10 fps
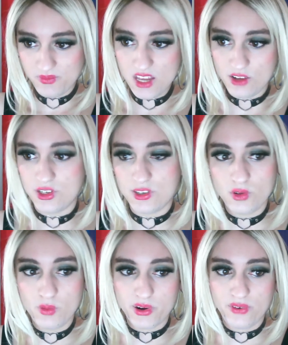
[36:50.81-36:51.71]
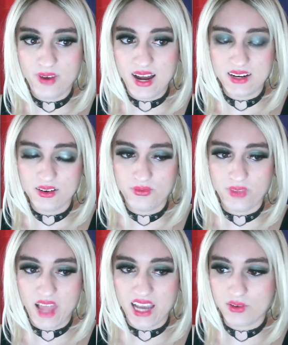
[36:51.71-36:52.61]
just super fun,
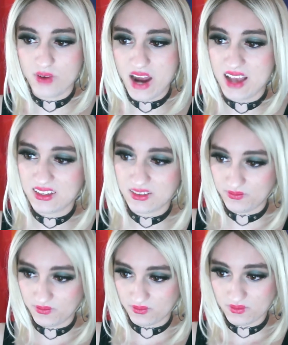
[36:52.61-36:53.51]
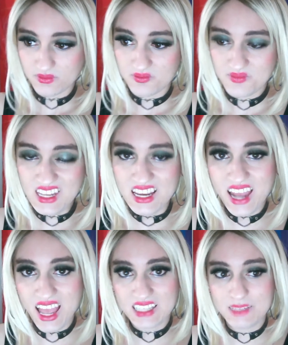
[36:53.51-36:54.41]
flying grass. It
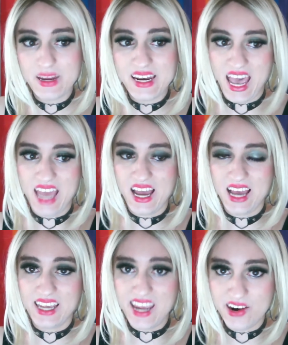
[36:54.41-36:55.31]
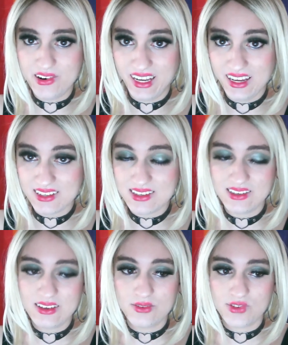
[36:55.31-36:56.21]
has banana earrings,
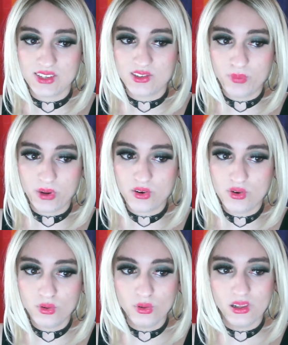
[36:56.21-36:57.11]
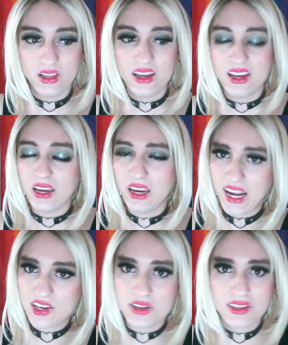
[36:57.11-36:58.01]
just super cool, and
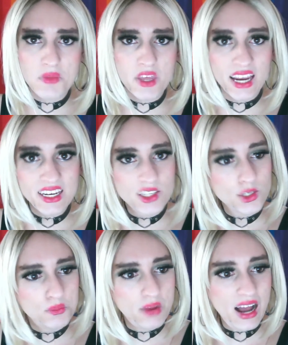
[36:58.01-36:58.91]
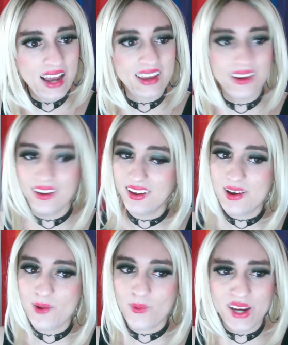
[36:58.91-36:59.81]
actually something I need to buy.
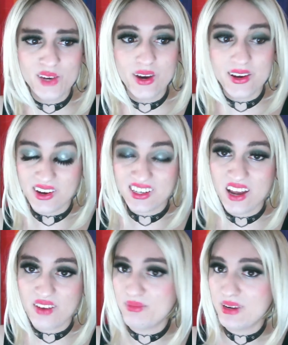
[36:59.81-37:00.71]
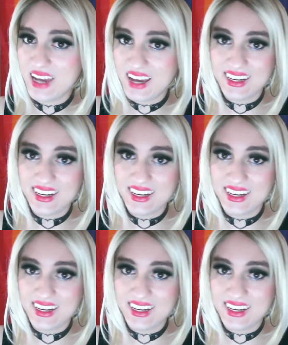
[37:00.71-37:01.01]
Why do I not have banana